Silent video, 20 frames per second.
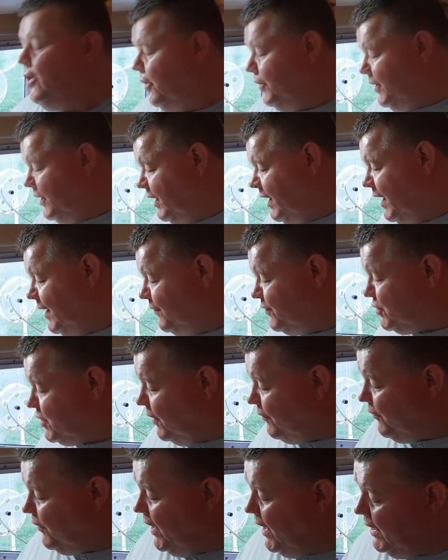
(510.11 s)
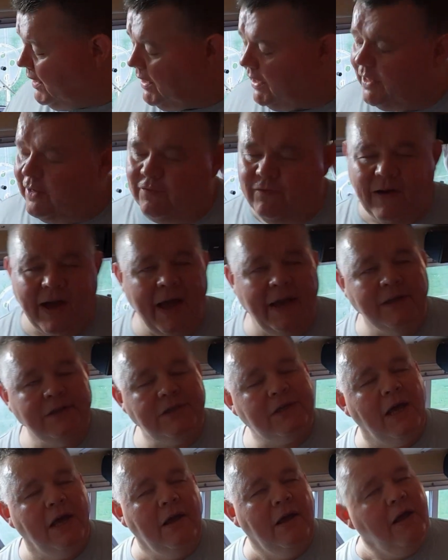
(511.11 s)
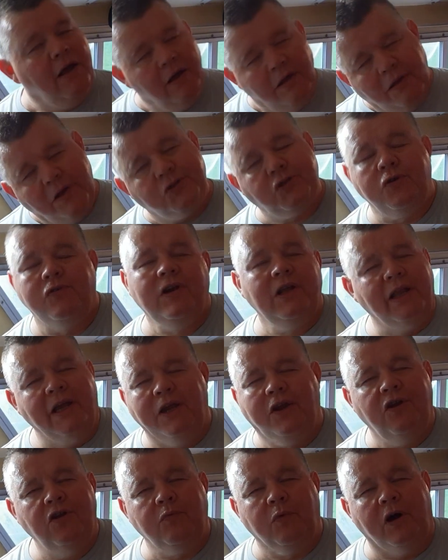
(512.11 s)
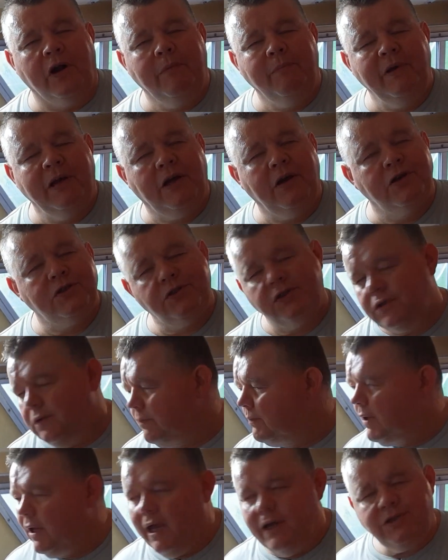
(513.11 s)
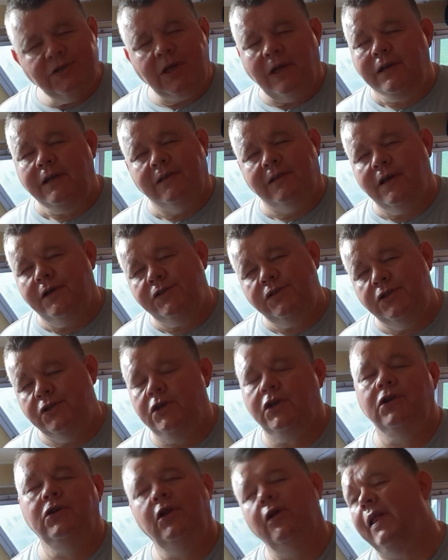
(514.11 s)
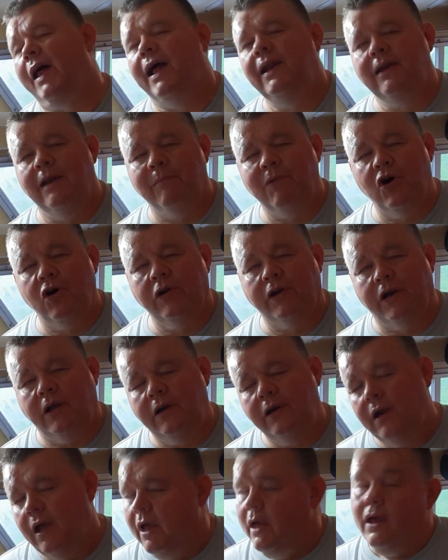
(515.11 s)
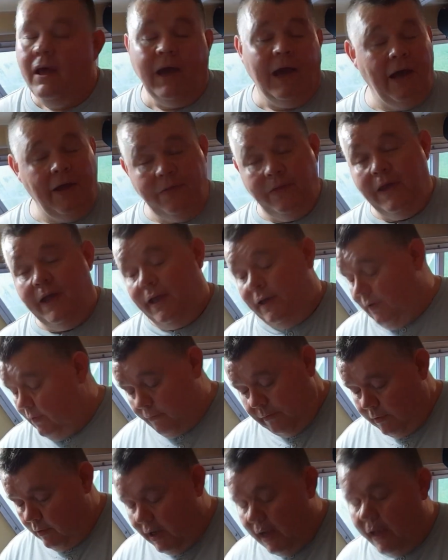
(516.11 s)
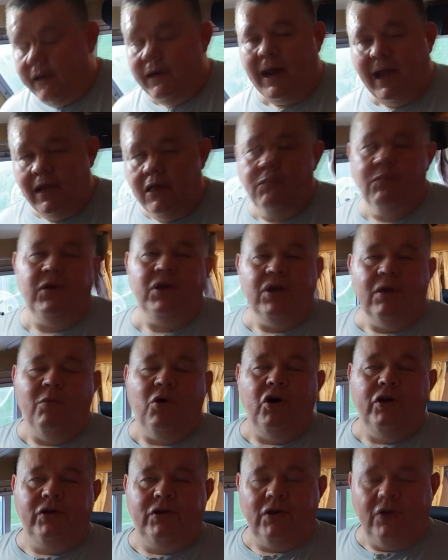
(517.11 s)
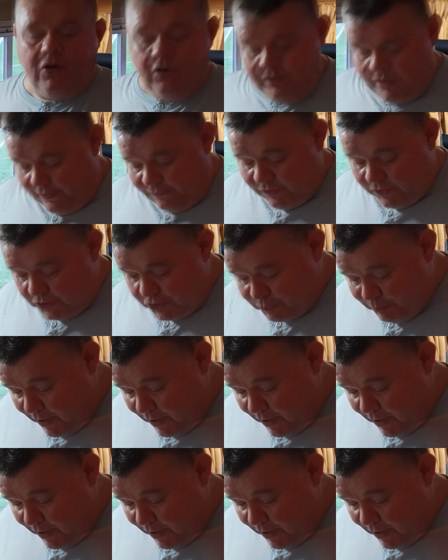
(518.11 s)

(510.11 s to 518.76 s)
or you need to have stuff ready in advance, that's a really good one because it's done and dusted. You could do that in the morning, and then at night when you want it, all you have to do is